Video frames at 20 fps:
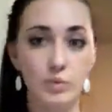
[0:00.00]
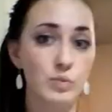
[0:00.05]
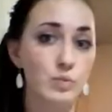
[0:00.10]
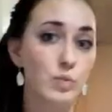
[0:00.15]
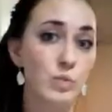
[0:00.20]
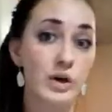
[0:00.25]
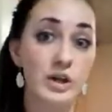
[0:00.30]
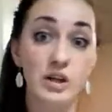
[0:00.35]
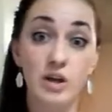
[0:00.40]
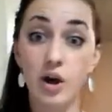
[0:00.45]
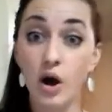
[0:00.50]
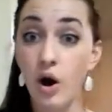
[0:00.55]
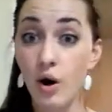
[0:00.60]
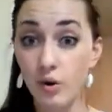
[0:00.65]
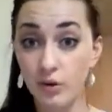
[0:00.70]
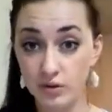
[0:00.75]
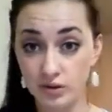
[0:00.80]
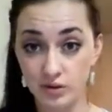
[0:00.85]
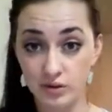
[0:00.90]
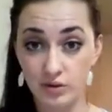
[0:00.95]
what
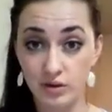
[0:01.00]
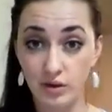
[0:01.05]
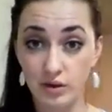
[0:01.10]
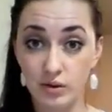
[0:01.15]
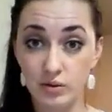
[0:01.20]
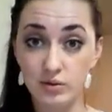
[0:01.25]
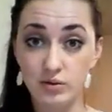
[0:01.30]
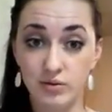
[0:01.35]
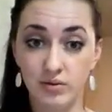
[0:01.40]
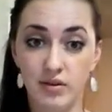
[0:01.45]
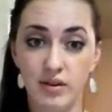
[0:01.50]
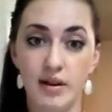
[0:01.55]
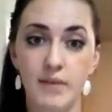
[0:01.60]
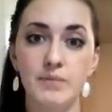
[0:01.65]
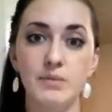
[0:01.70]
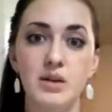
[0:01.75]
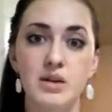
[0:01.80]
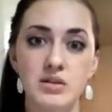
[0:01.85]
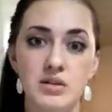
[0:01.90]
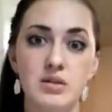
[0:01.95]
code you'll use for
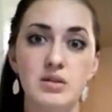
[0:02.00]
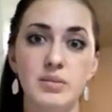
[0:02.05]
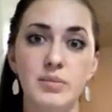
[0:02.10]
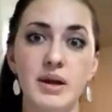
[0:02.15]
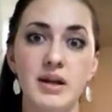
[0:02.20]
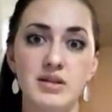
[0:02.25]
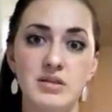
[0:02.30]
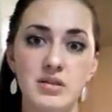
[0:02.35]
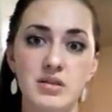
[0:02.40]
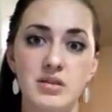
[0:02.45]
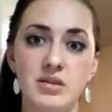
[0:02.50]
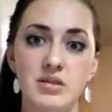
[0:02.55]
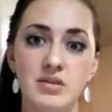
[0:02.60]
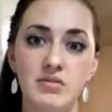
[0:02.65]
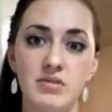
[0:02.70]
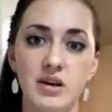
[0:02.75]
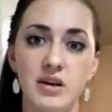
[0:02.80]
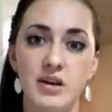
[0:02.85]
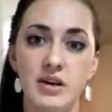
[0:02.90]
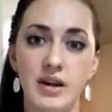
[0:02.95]
them, because it depends on the
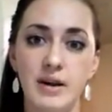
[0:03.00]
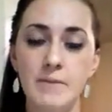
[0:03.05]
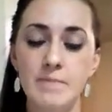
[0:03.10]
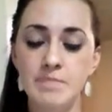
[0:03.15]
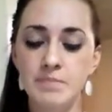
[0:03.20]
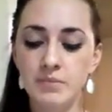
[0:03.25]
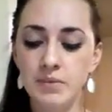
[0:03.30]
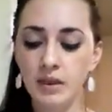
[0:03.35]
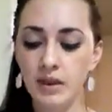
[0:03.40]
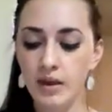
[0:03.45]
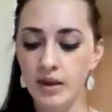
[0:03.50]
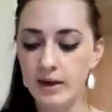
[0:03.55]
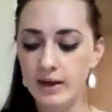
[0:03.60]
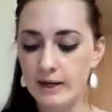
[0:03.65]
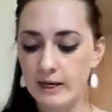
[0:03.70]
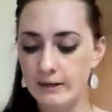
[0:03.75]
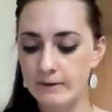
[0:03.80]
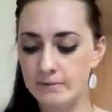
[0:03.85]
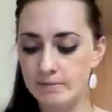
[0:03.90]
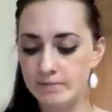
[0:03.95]
severity.
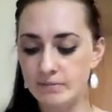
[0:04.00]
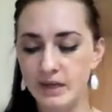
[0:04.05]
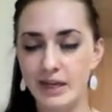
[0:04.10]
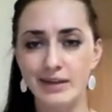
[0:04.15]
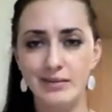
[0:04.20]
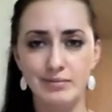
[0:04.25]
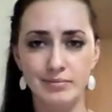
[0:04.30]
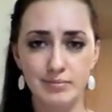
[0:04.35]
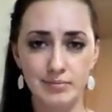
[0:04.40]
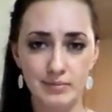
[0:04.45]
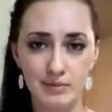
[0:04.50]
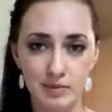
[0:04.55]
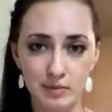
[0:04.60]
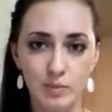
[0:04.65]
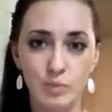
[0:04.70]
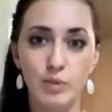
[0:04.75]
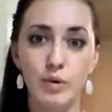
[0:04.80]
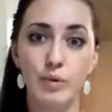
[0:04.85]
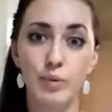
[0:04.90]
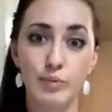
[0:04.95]
And
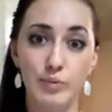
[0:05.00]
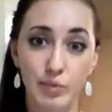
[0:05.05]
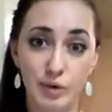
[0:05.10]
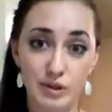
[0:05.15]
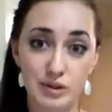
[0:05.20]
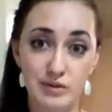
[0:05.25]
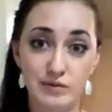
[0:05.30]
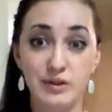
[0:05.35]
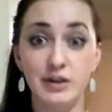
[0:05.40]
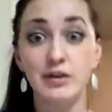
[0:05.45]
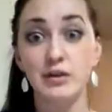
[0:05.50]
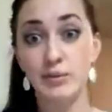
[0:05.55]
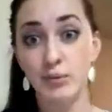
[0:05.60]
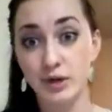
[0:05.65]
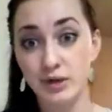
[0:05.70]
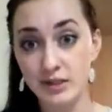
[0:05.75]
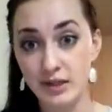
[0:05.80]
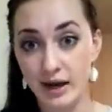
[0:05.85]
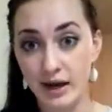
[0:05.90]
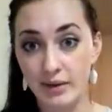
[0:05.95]
the more severe, the
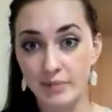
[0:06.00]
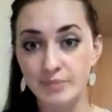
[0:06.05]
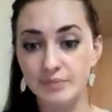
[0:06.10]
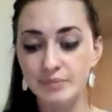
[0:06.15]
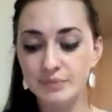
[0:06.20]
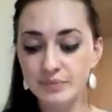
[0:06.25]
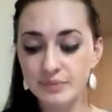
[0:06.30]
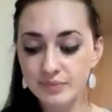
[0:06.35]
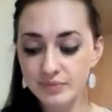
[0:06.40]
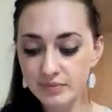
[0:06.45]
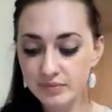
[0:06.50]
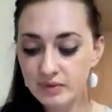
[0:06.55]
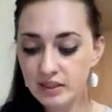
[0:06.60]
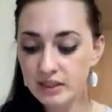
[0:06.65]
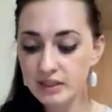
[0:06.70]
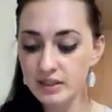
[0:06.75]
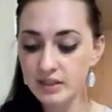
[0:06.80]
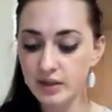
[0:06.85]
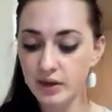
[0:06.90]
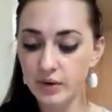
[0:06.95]
more time.
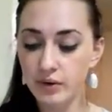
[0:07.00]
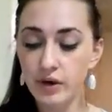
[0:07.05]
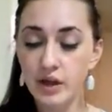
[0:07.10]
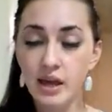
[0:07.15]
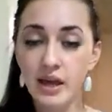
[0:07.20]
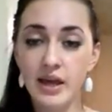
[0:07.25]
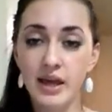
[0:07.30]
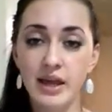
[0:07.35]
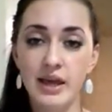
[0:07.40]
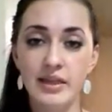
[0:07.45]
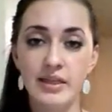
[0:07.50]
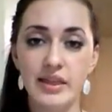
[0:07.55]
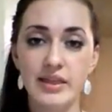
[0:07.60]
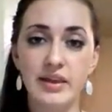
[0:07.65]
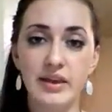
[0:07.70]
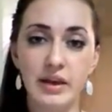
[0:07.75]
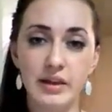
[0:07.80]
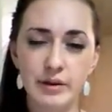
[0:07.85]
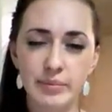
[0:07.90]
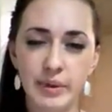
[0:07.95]
So then
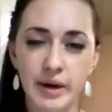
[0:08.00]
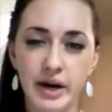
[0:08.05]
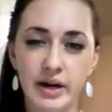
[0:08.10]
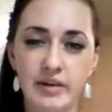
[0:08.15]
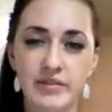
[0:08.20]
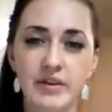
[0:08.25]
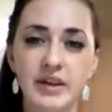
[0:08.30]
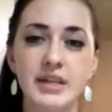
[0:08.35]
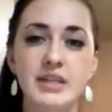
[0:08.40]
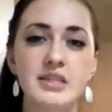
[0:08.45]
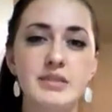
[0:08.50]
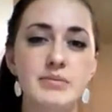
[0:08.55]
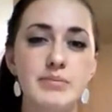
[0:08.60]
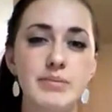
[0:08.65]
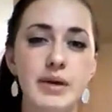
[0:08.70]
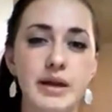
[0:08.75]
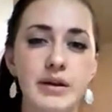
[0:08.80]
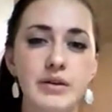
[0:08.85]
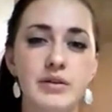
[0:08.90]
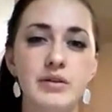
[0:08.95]
the other part of it is
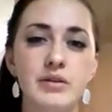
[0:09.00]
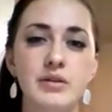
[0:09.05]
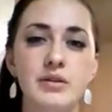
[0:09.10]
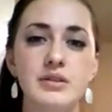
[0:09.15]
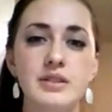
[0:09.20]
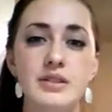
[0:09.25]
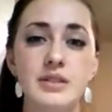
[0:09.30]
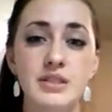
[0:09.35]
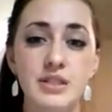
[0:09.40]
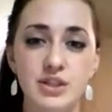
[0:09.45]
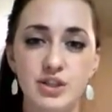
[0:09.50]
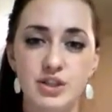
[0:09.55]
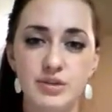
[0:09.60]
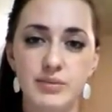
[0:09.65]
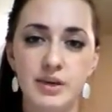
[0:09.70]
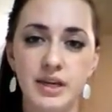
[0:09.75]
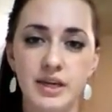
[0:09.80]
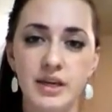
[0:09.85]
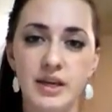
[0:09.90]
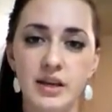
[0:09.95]
medical decision
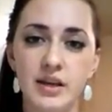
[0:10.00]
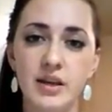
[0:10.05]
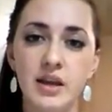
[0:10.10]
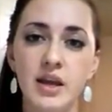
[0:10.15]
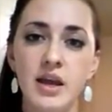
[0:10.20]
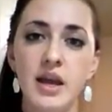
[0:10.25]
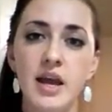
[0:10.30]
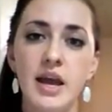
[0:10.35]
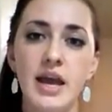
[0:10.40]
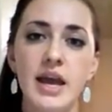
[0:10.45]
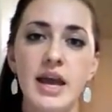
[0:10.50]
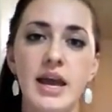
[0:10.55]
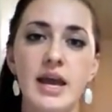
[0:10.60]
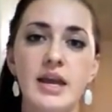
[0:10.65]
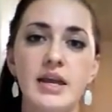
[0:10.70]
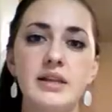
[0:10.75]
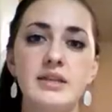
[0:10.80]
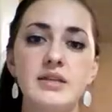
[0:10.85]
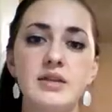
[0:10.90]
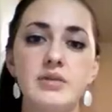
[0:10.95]
making.
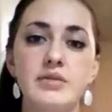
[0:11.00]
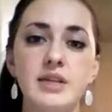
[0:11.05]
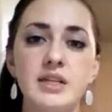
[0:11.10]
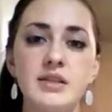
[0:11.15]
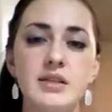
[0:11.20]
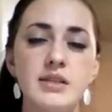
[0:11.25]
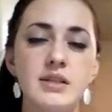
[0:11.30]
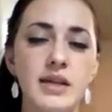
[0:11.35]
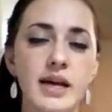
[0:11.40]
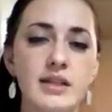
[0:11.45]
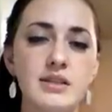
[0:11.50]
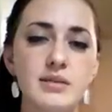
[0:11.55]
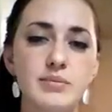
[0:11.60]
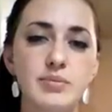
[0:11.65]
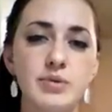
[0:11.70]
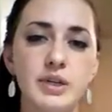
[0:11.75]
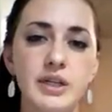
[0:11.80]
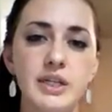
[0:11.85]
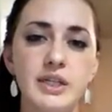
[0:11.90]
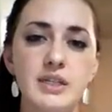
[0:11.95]
And the reason that's
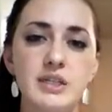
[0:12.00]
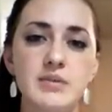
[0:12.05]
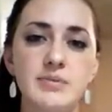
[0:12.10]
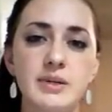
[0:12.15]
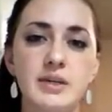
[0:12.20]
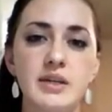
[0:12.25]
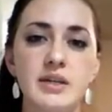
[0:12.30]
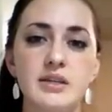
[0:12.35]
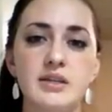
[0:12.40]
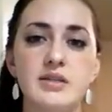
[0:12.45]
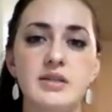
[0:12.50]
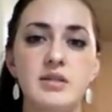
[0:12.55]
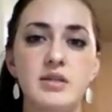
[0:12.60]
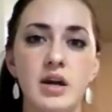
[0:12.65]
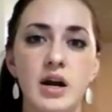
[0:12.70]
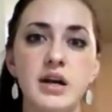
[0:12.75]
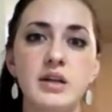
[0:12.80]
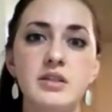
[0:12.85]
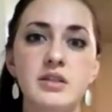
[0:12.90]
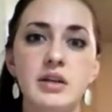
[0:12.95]
important is because the
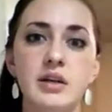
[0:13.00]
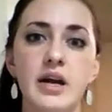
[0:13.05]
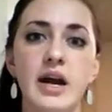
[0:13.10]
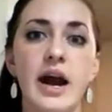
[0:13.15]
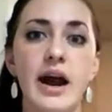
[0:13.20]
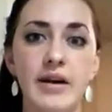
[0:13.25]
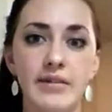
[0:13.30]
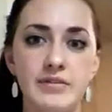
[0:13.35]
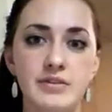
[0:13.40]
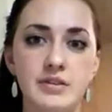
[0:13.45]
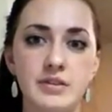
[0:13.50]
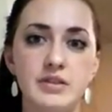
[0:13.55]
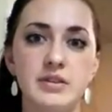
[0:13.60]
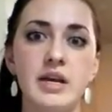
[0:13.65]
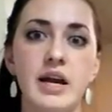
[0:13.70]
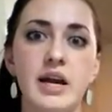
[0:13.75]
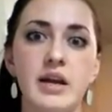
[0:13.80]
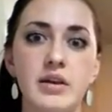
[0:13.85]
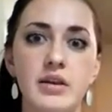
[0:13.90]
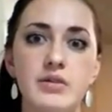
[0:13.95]
doctor, after
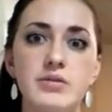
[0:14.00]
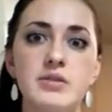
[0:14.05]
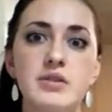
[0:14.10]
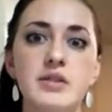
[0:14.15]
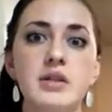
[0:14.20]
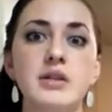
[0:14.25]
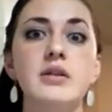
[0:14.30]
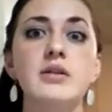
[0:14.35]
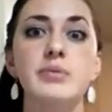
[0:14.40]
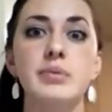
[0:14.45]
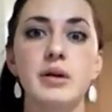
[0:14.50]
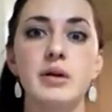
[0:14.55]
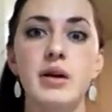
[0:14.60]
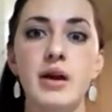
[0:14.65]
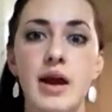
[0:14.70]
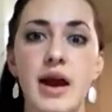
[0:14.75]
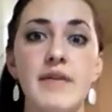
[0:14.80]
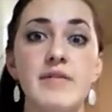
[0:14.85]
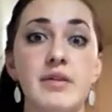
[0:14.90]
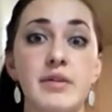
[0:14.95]
diagnosing or
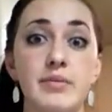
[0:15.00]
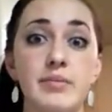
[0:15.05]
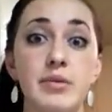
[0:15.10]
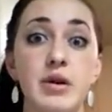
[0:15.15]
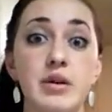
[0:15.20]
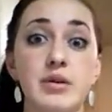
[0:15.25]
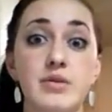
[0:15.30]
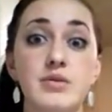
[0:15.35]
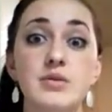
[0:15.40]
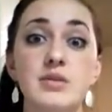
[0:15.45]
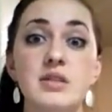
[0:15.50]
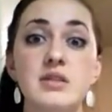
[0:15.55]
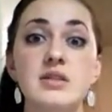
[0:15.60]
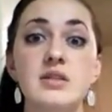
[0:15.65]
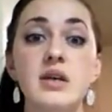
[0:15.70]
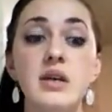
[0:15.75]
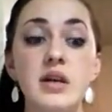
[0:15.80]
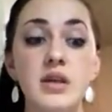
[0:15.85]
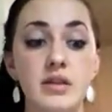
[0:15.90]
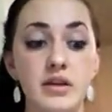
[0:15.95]
having a prognosis,
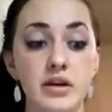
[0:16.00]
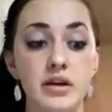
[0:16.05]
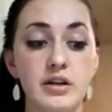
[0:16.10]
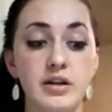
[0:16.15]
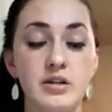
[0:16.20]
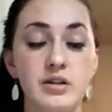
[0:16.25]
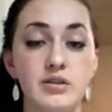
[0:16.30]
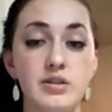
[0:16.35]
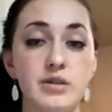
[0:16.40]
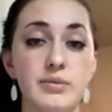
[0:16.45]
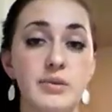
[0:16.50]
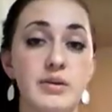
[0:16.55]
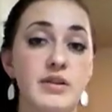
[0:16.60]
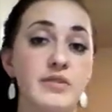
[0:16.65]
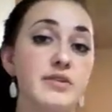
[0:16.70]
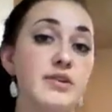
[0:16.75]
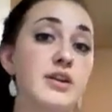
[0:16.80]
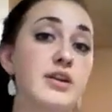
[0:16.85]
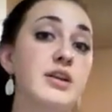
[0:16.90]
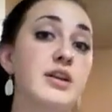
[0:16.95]
they're going to determine
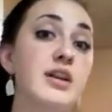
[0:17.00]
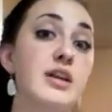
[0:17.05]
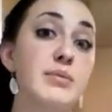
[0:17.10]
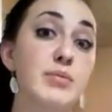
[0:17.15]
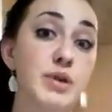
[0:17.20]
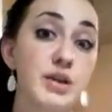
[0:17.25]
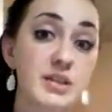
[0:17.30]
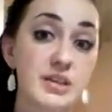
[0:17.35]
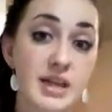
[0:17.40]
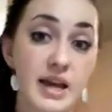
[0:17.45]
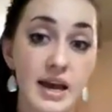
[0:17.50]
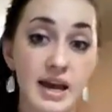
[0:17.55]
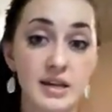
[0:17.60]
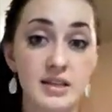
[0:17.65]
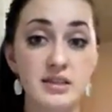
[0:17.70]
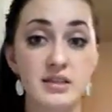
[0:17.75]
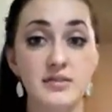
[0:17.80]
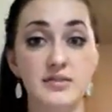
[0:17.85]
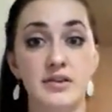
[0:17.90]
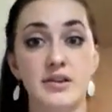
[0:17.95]
if you're going to need more
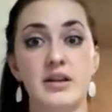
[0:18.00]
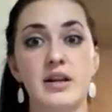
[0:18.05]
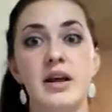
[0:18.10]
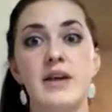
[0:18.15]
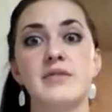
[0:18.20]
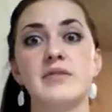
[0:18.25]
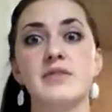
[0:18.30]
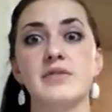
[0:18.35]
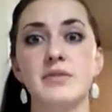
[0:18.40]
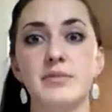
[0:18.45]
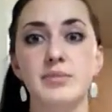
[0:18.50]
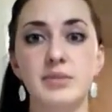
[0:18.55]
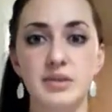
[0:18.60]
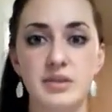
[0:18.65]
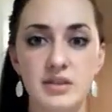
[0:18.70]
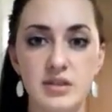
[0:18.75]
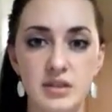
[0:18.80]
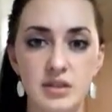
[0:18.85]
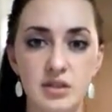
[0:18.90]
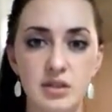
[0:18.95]
tests, if you're going to have different
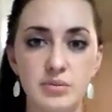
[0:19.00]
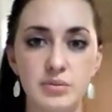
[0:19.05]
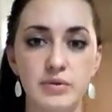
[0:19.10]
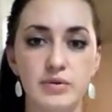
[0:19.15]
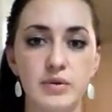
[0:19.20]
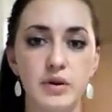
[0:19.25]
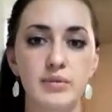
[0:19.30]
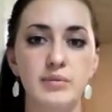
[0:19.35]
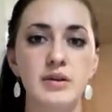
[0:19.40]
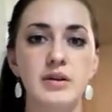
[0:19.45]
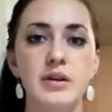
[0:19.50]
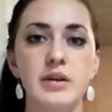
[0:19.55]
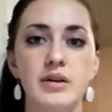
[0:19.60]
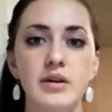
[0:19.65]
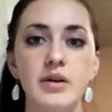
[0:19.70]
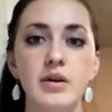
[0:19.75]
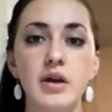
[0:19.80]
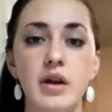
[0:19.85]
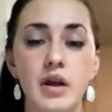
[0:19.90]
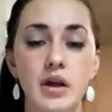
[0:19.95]
procedures performed
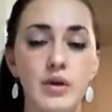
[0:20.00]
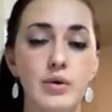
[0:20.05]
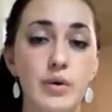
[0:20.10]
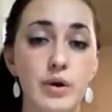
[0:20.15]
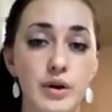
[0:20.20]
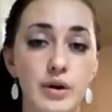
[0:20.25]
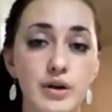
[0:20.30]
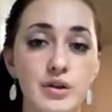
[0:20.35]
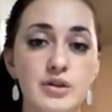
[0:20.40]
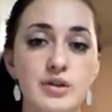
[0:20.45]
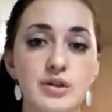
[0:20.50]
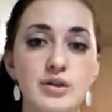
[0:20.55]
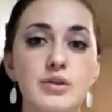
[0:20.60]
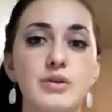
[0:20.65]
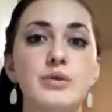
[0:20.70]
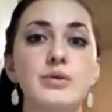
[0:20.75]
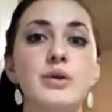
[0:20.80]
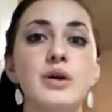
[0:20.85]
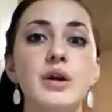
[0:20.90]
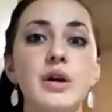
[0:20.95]
in order
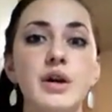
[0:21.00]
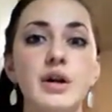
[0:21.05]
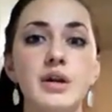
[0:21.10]
to